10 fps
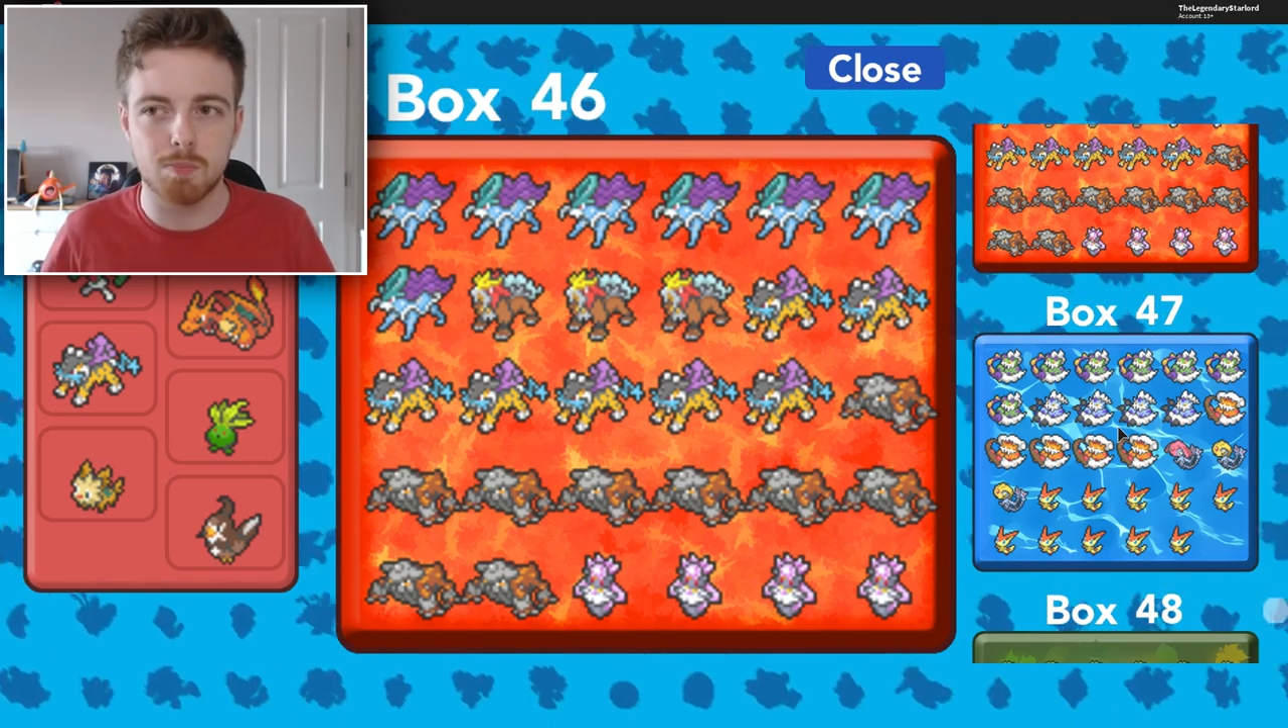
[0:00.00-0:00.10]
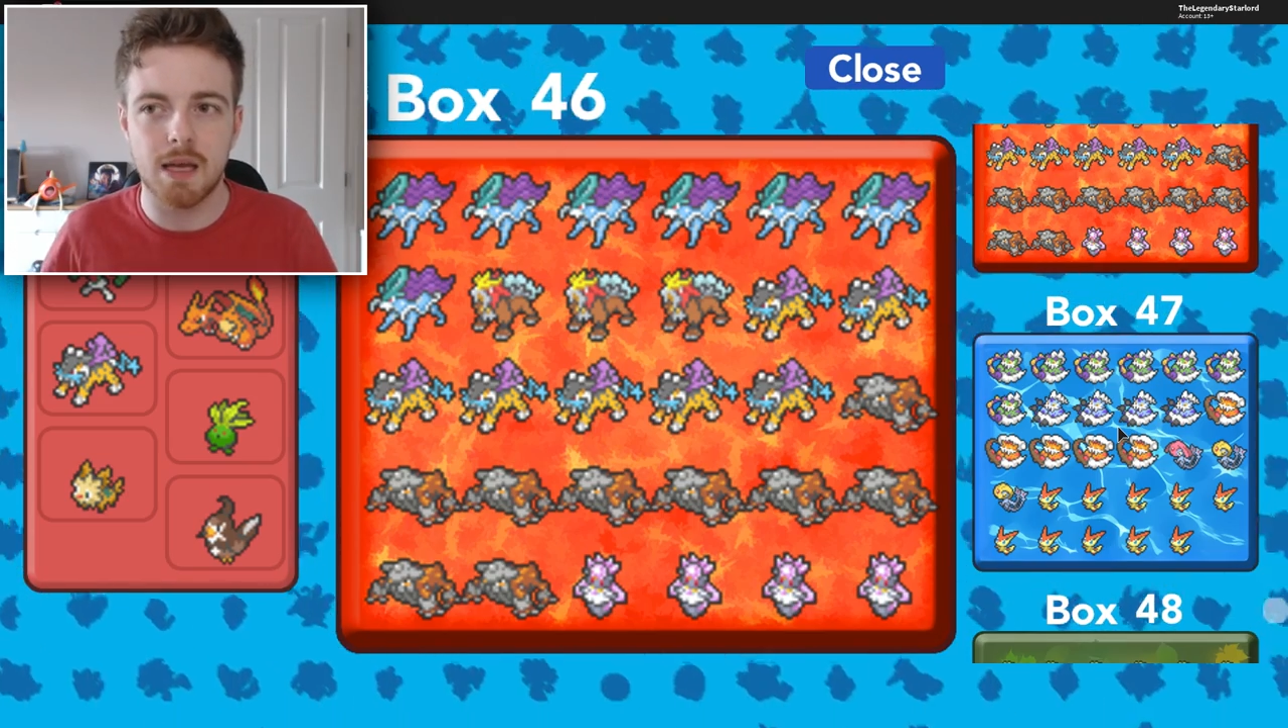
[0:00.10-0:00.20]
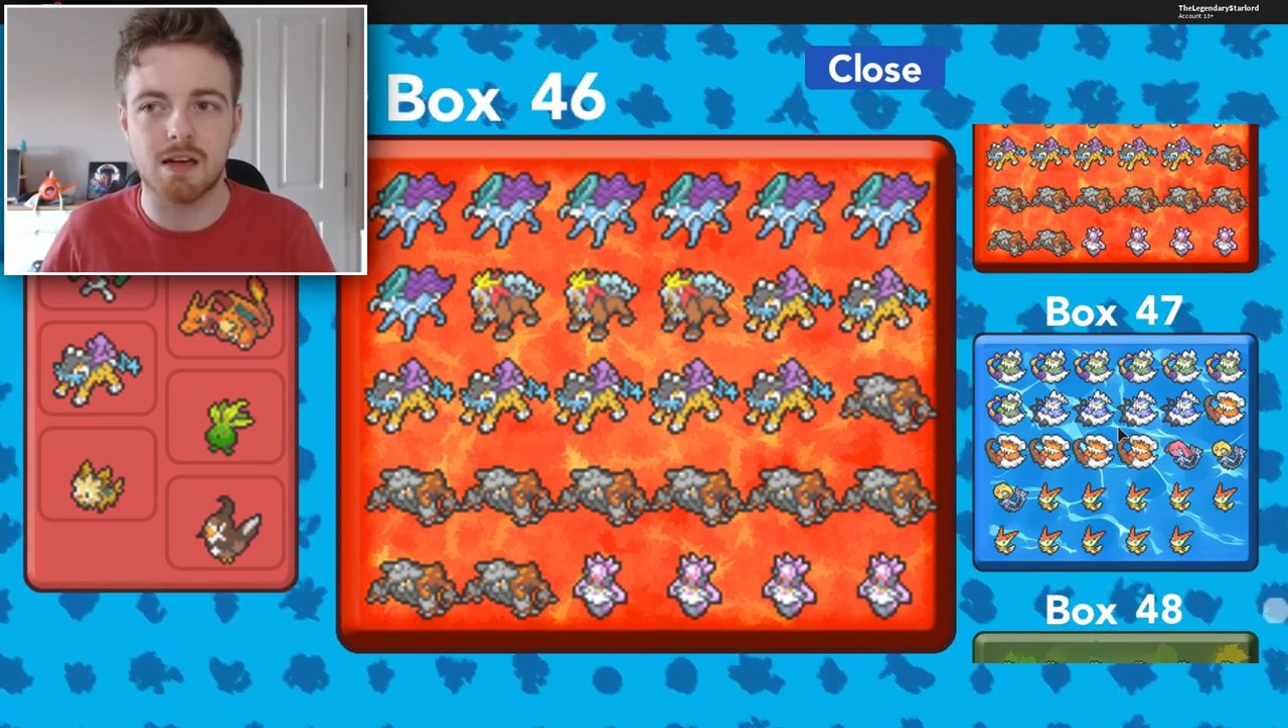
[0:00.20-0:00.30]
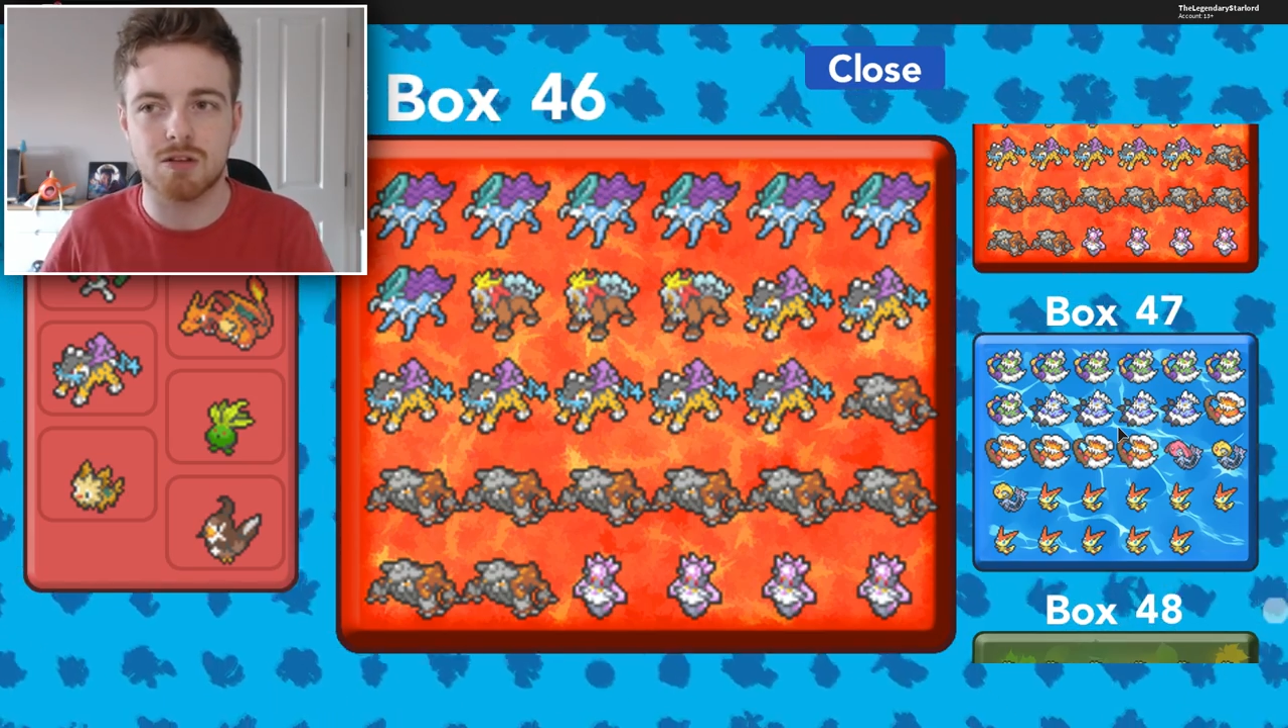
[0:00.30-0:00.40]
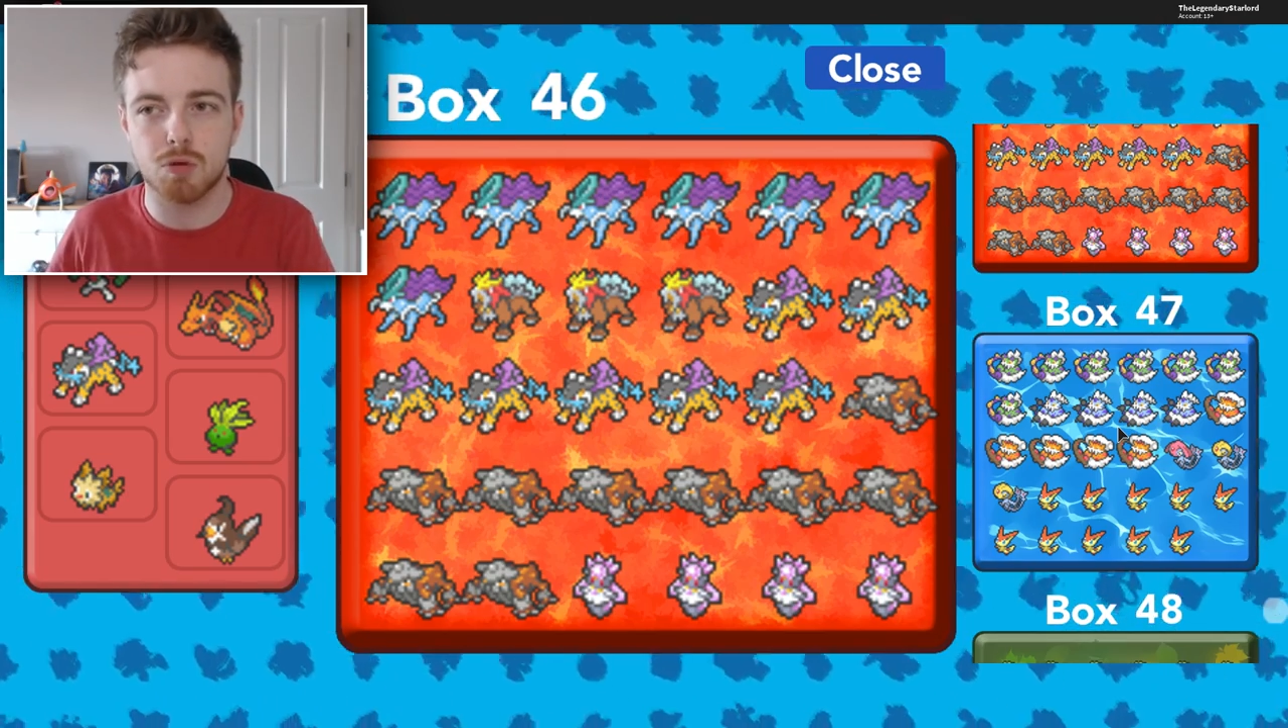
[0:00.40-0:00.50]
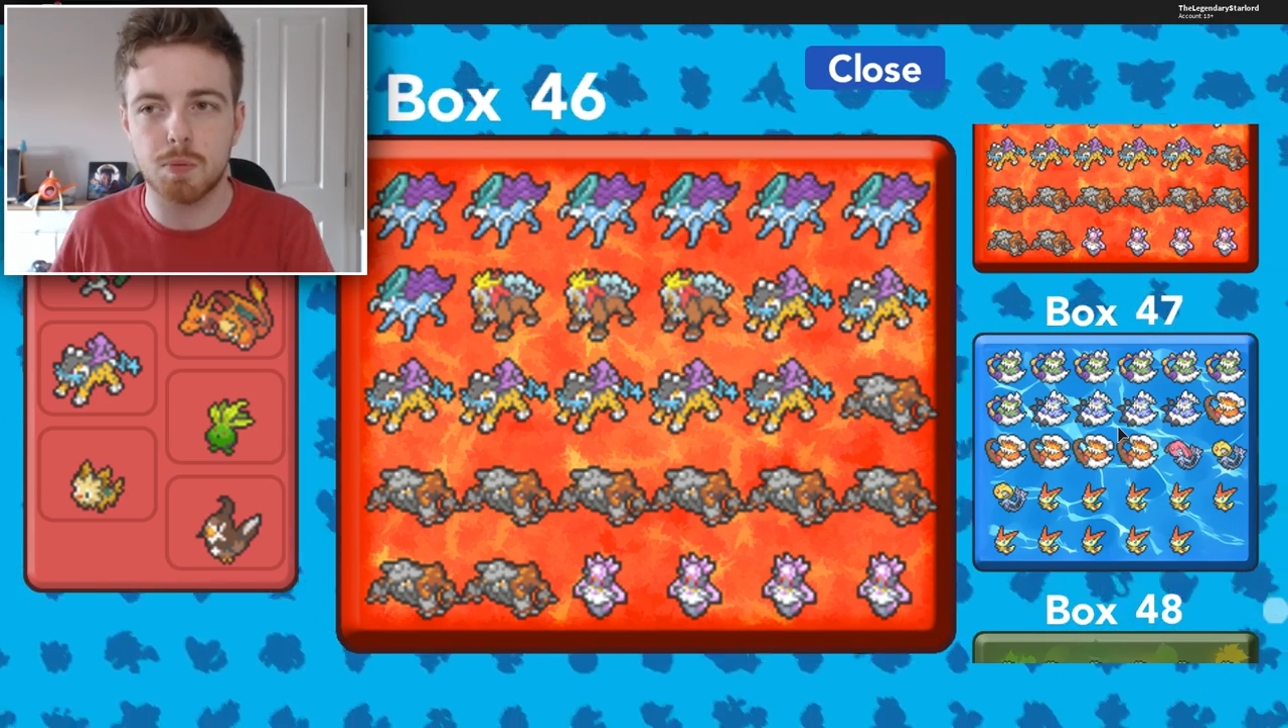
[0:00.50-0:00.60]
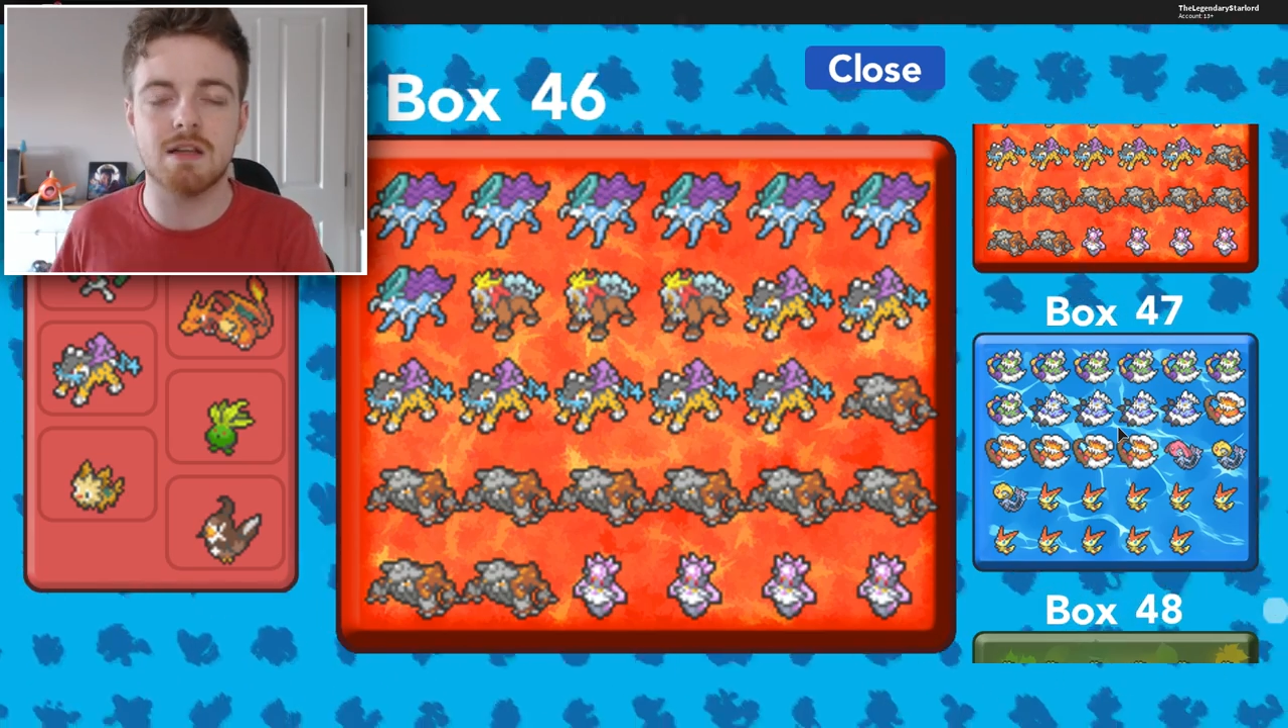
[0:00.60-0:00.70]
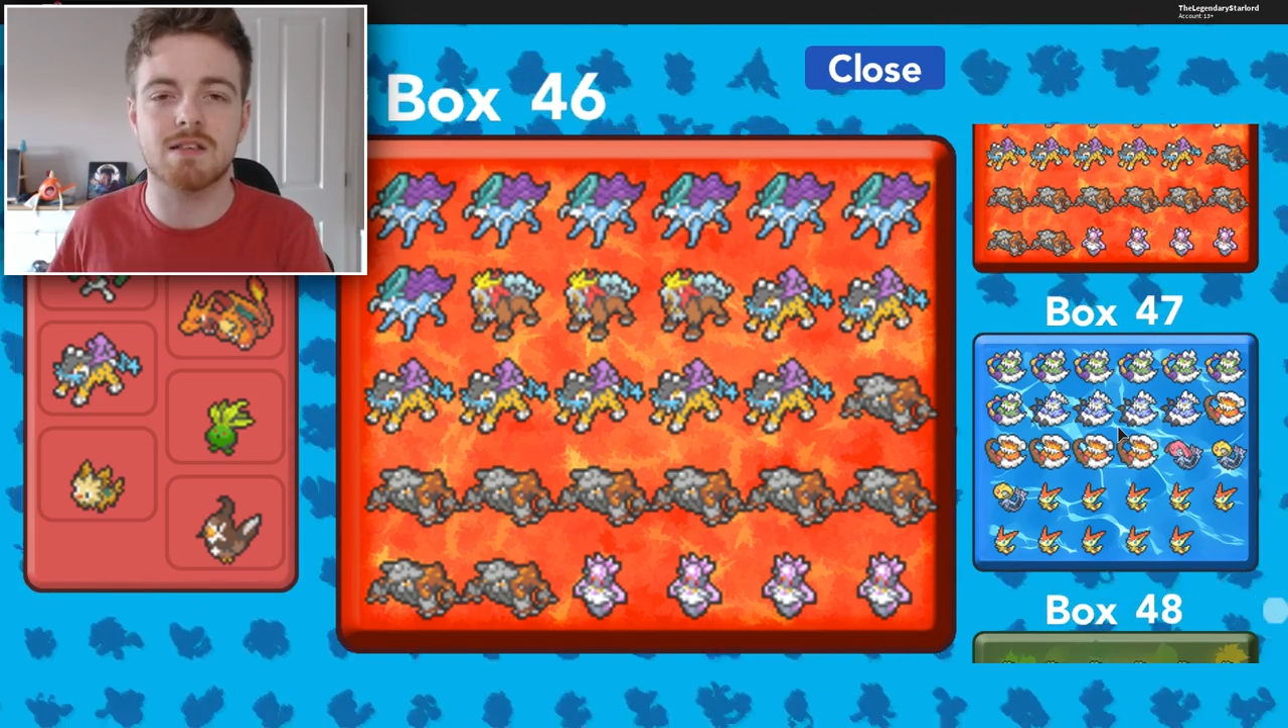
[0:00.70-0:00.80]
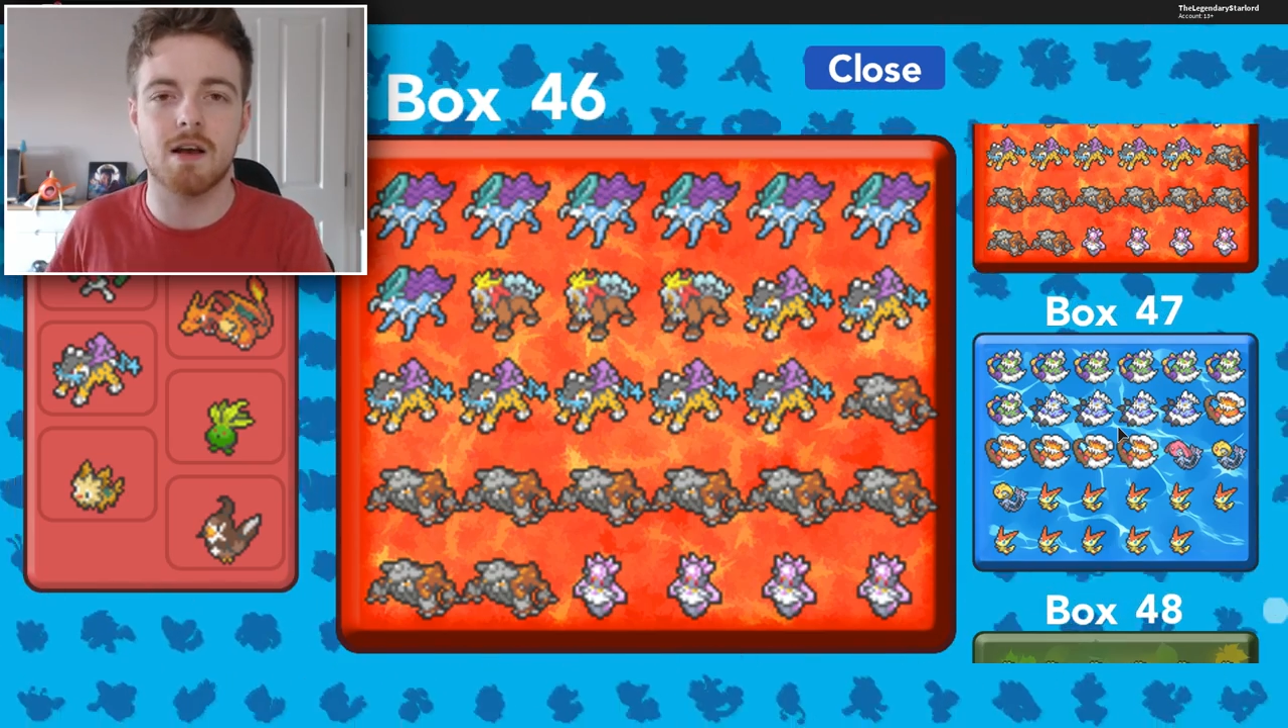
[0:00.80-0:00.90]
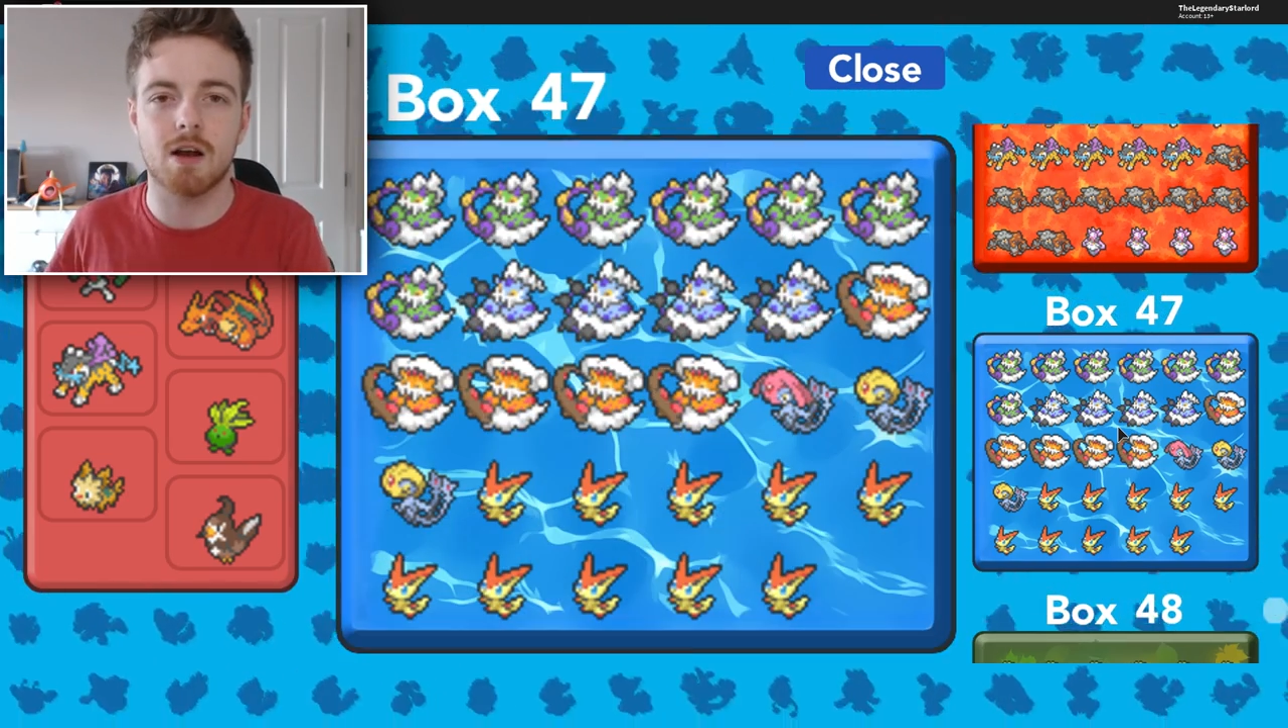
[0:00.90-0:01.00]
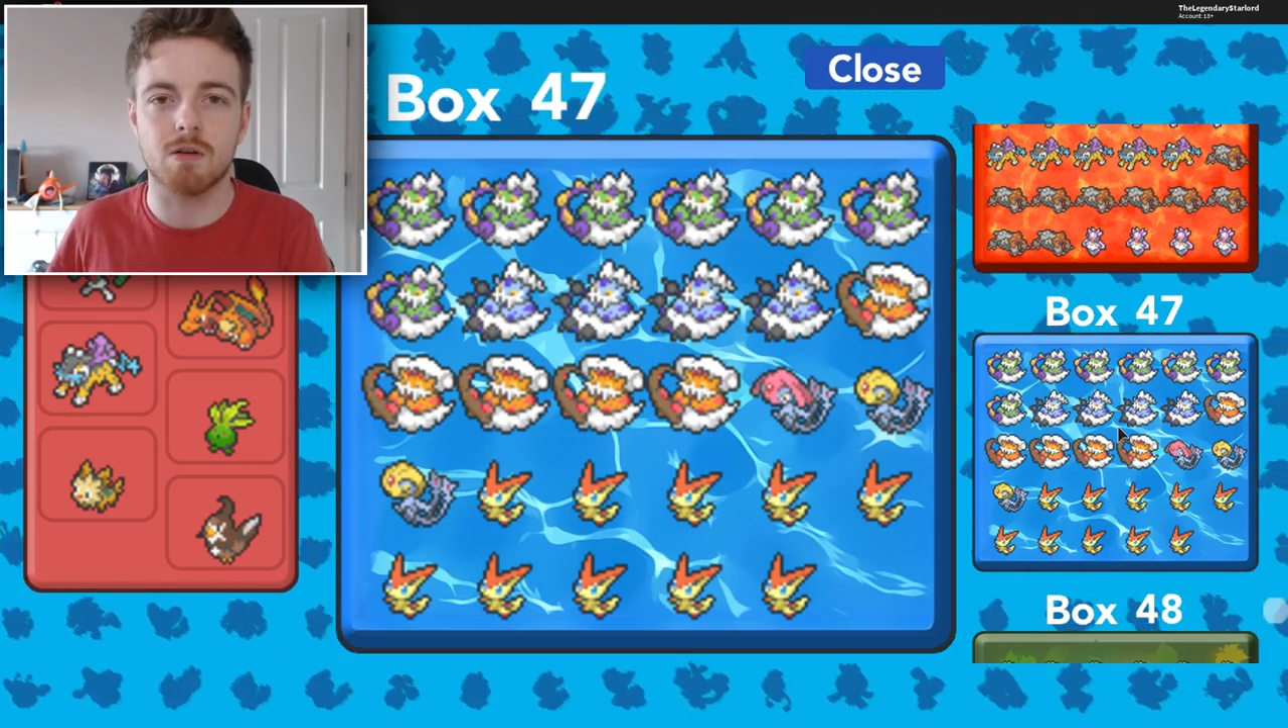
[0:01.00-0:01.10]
make a tweet